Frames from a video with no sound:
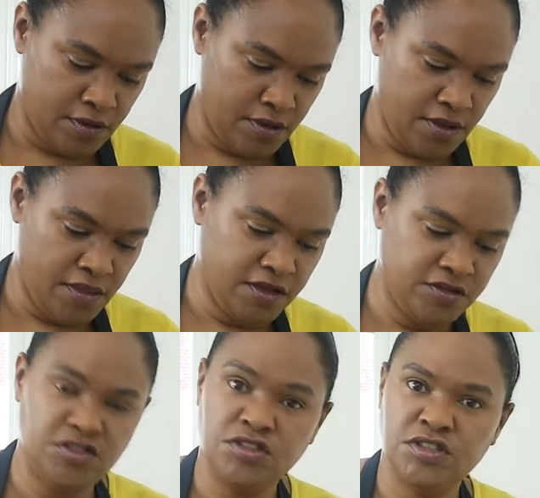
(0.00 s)
And then
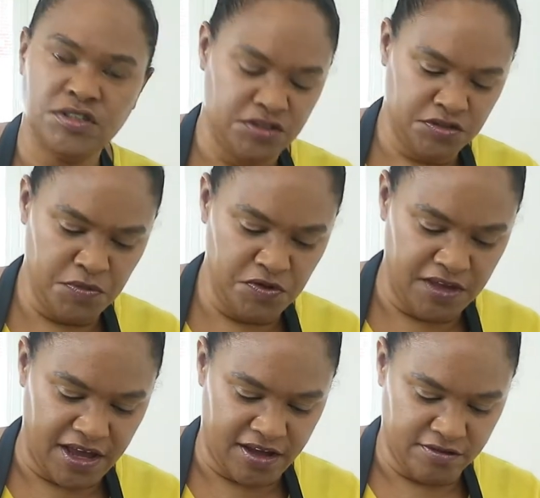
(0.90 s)
you just smooth
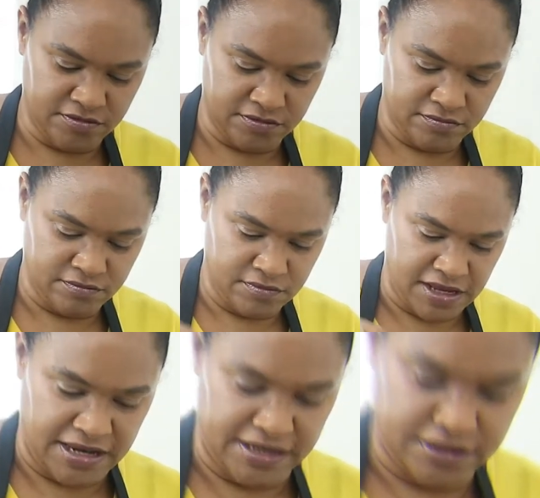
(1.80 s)
it out
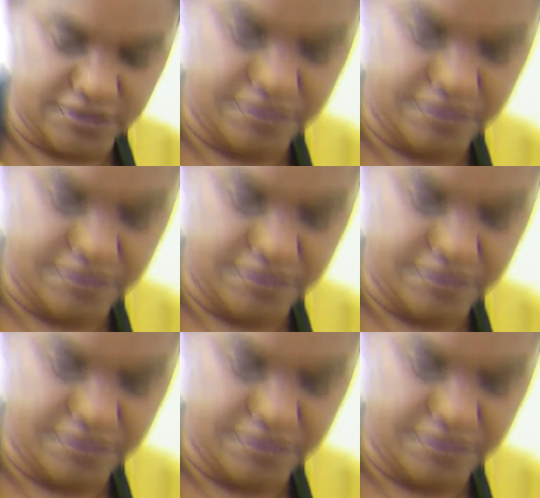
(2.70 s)
a little